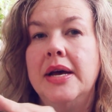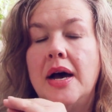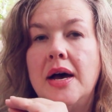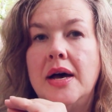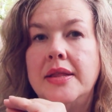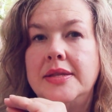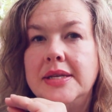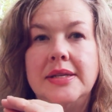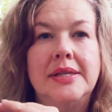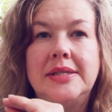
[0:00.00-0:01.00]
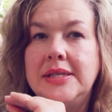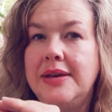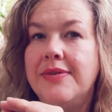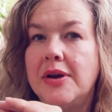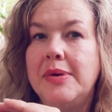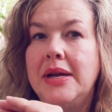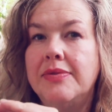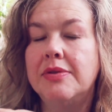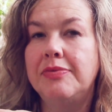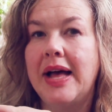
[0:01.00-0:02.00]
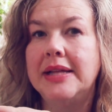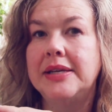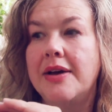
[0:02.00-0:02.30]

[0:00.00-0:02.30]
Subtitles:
Didn't see very many of the flats.